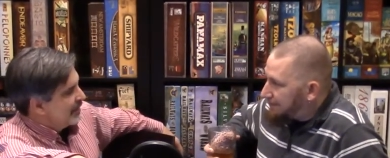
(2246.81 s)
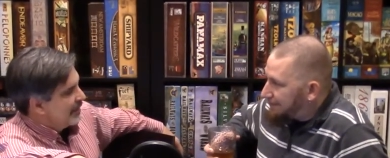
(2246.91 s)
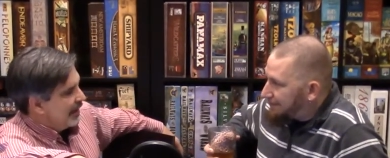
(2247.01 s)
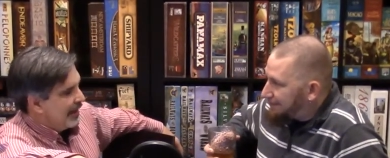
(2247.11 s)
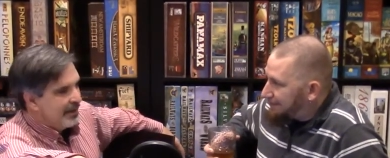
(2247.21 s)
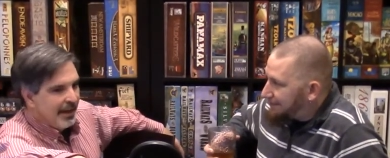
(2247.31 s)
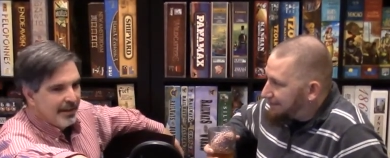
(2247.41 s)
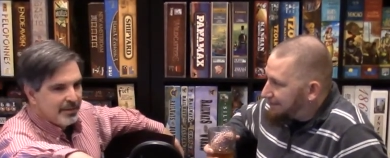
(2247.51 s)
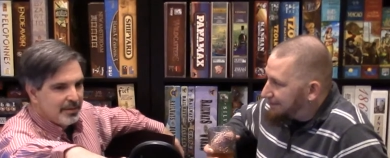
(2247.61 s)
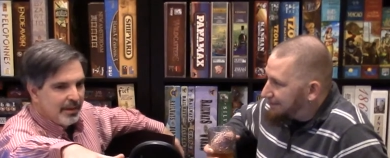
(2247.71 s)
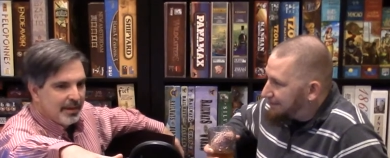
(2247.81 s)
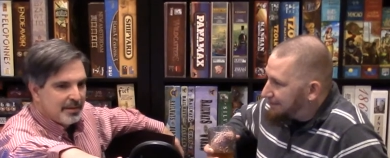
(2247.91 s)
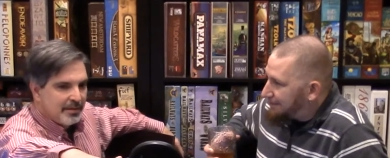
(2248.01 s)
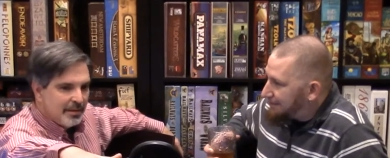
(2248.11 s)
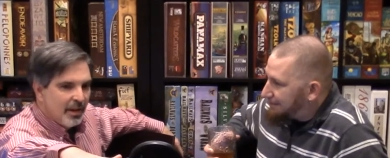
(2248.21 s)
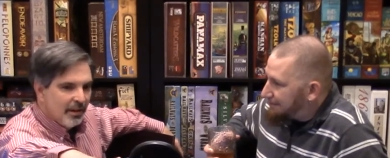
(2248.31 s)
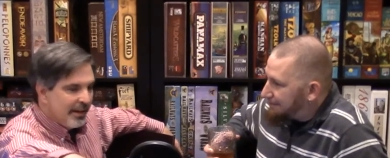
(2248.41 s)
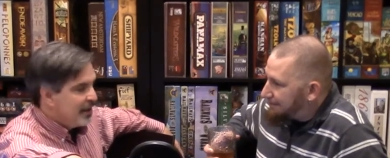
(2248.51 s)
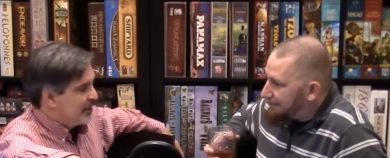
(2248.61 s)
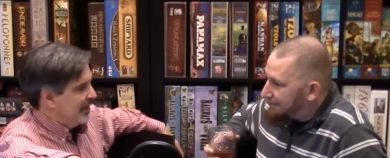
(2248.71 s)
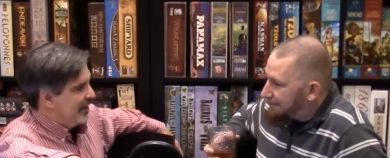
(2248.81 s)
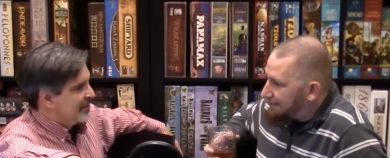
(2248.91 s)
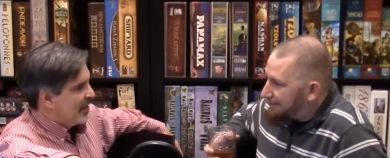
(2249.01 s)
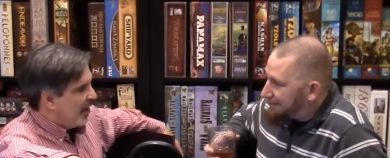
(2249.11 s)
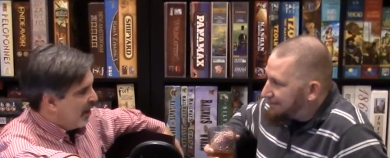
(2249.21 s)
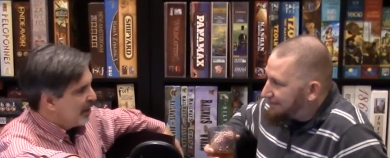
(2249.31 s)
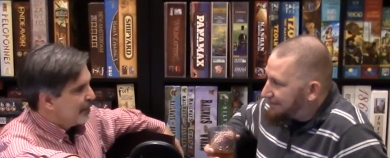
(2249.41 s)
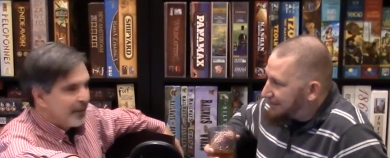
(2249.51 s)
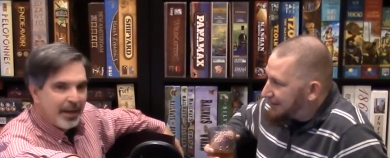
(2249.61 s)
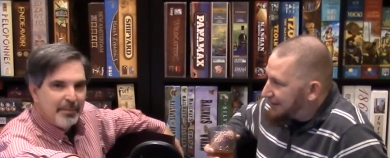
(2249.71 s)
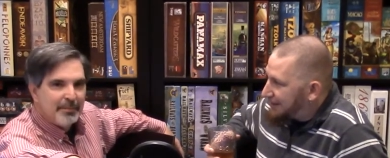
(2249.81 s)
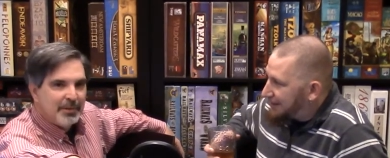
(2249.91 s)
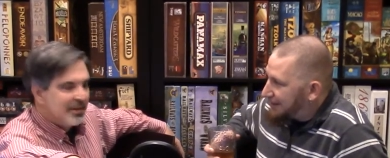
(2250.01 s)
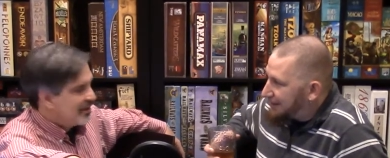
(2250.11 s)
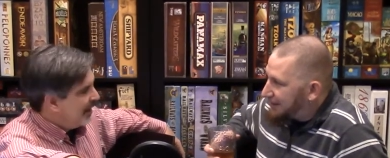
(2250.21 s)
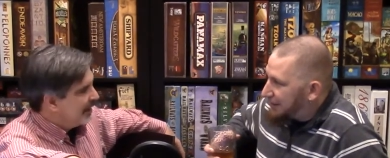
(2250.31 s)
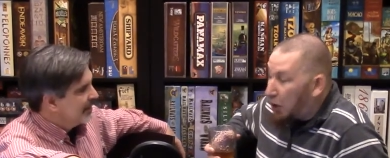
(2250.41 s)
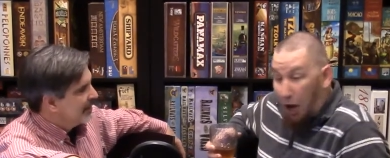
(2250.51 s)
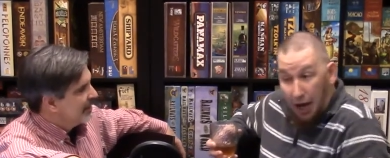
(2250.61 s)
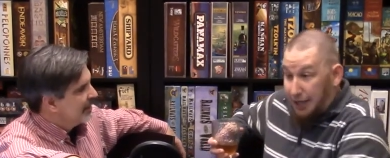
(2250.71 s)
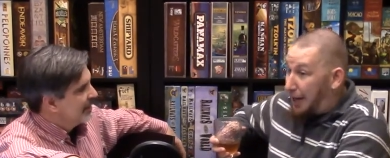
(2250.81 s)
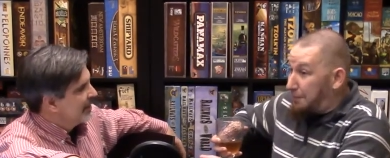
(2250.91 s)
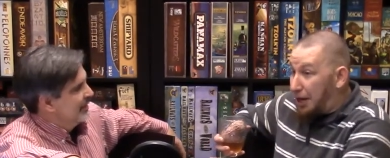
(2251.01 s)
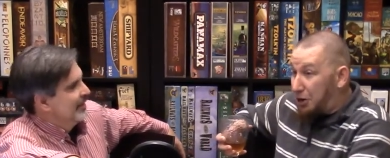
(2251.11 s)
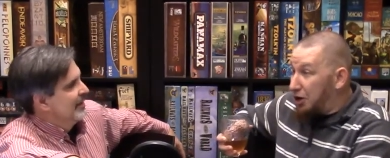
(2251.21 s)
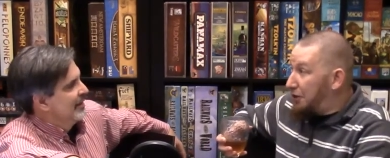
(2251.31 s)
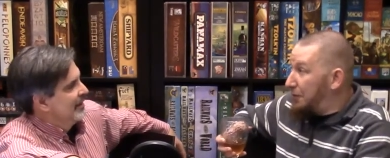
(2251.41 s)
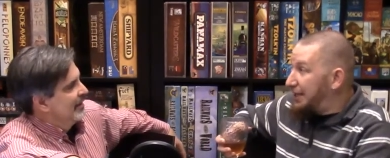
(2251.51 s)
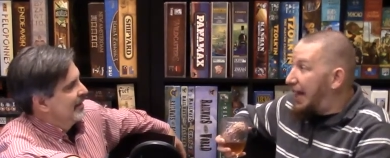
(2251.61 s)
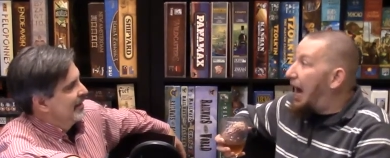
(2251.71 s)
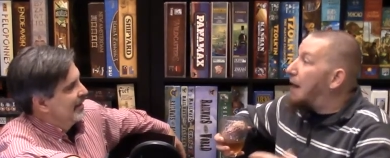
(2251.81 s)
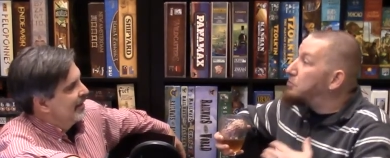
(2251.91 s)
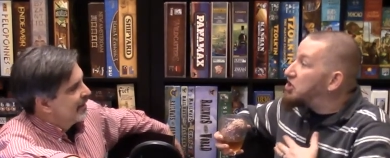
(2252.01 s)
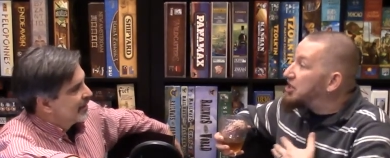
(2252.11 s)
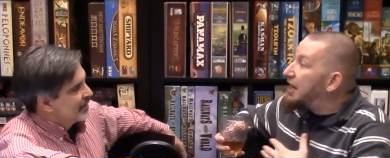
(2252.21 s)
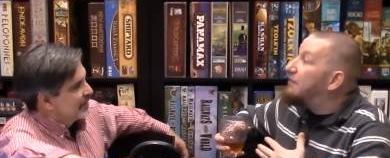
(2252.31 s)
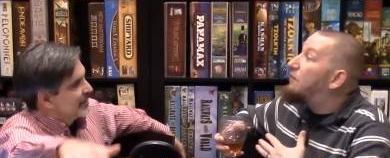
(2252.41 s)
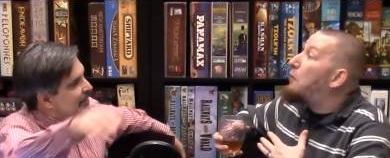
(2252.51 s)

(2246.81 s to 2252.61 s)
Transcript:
Speaker 1: has has declared this a Hall of Fame design.
Speaker 2: I, and I'm not arguing that. I'm just saying, for